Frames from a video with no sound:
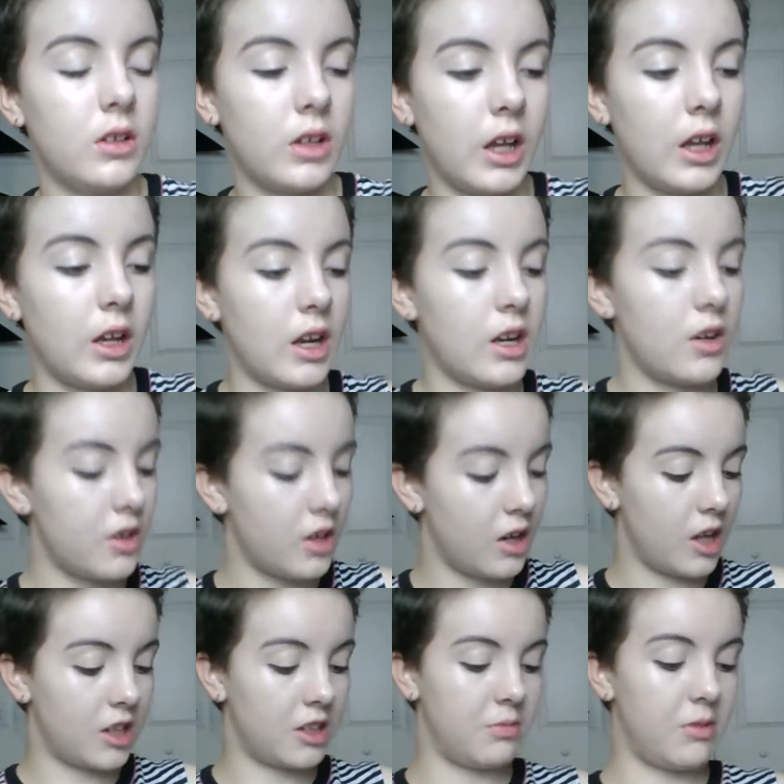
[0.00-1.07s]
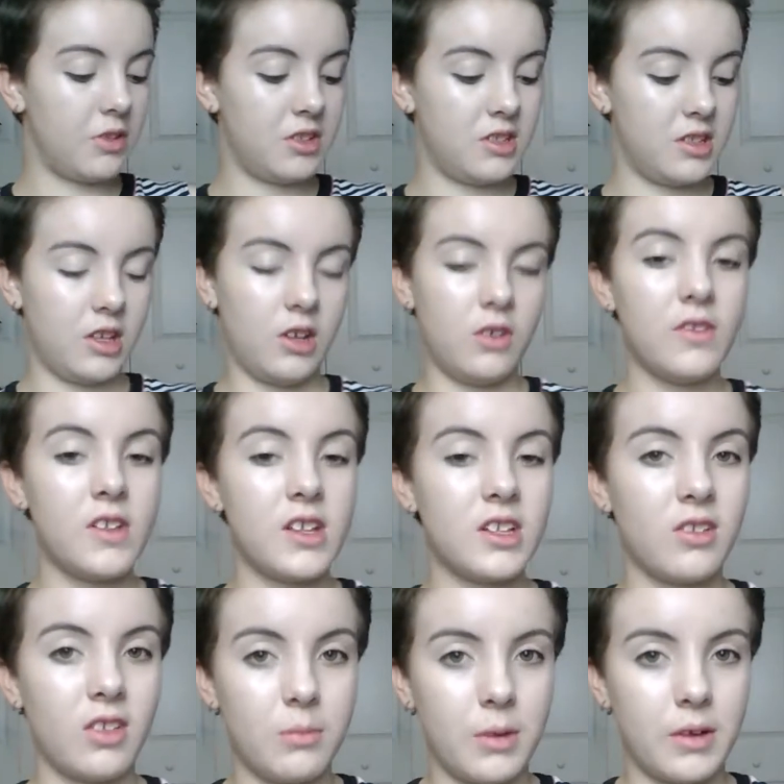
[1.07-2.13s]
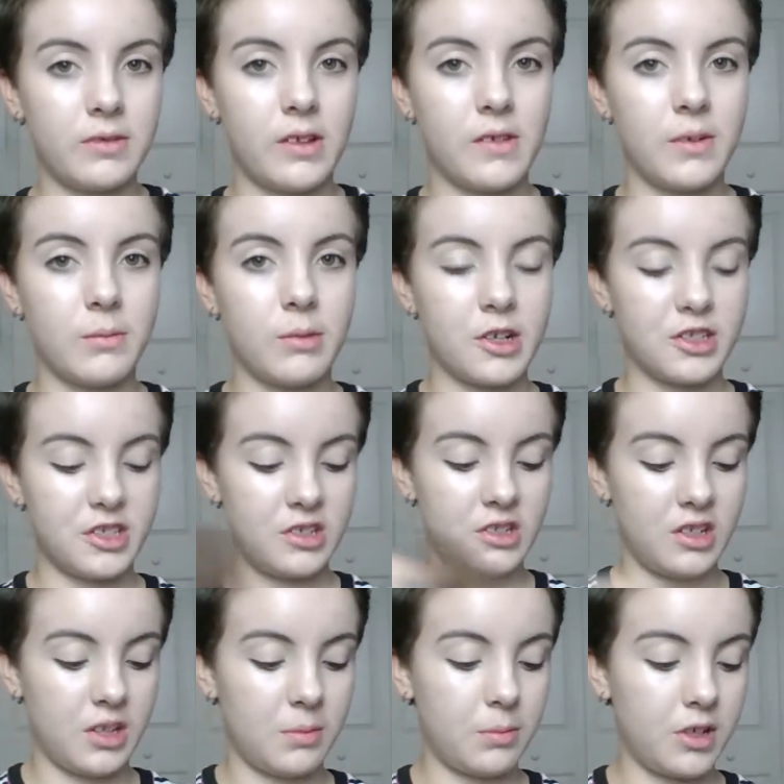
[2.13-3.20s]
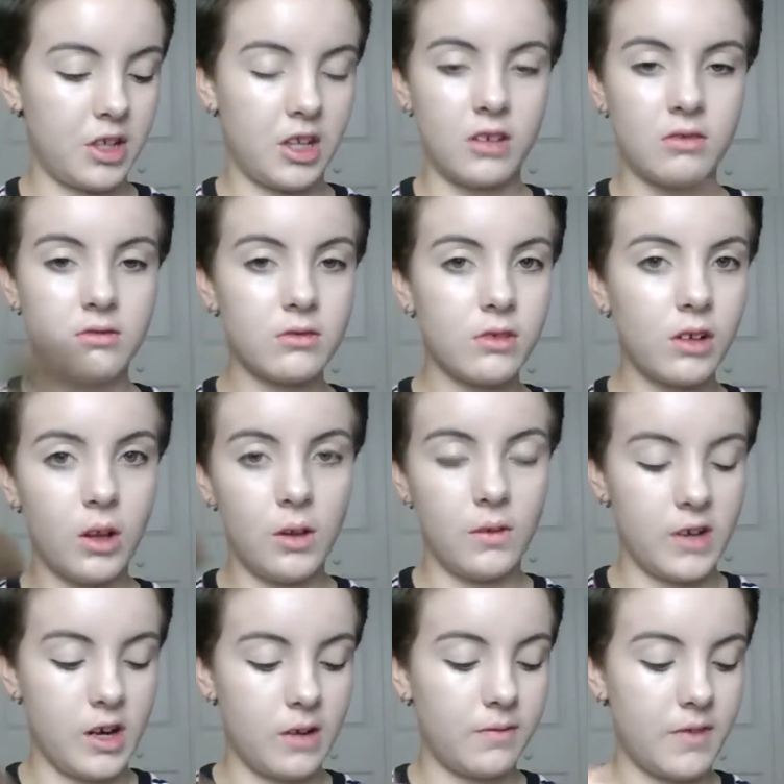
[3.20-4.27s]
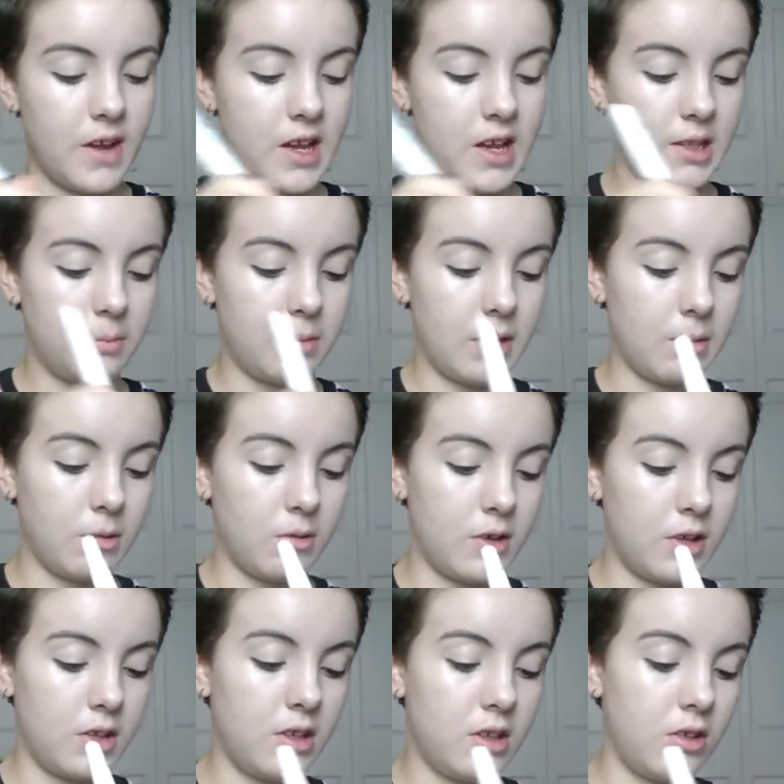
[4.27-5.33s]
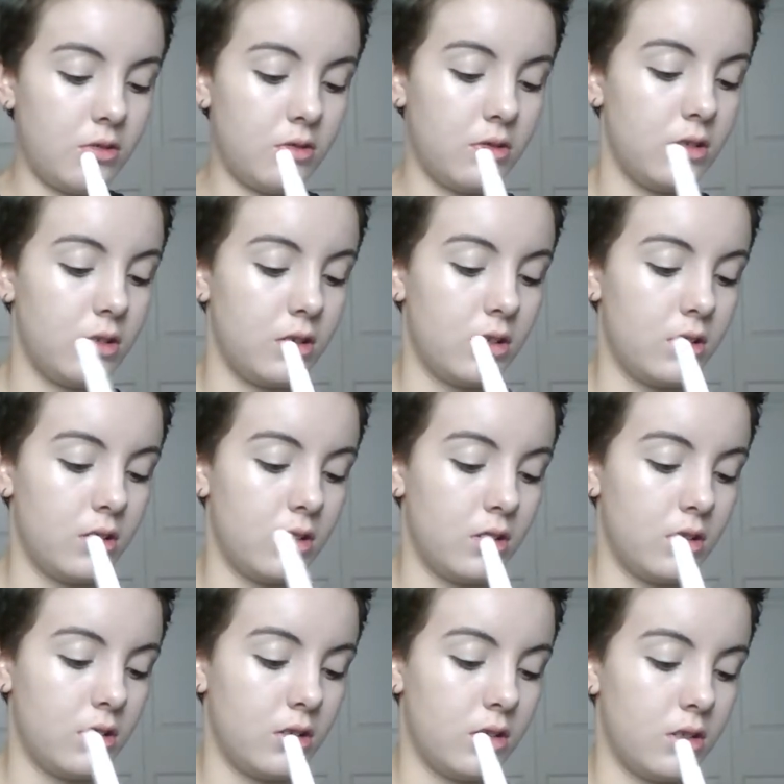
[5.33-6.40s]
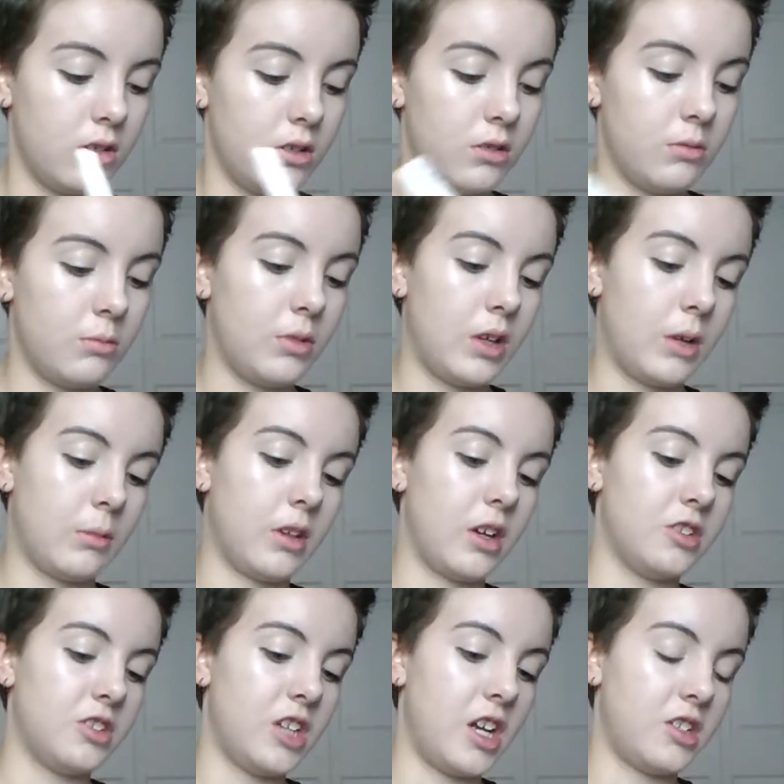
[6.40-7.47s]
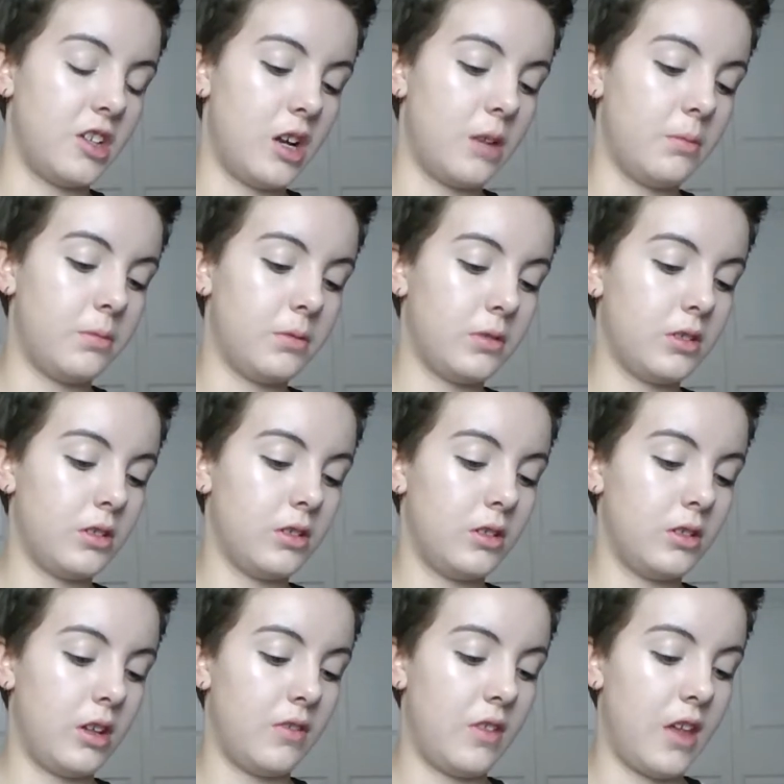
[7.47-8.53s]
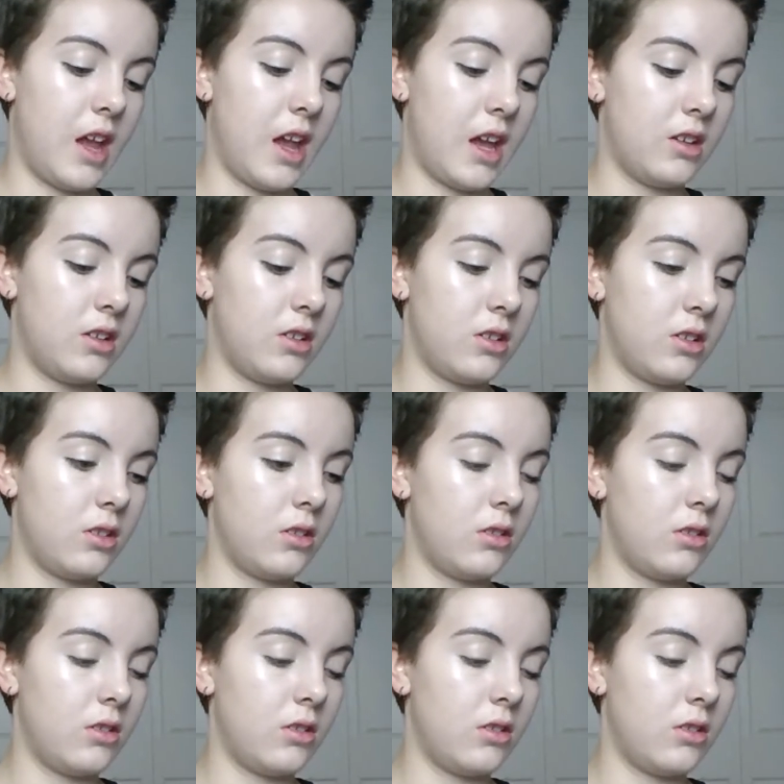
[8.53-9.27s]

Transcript: And I know you're not supposed to do this, the big fluffy brush, and just put it all over your face, but I'm going to. So I'm going to change it up in the end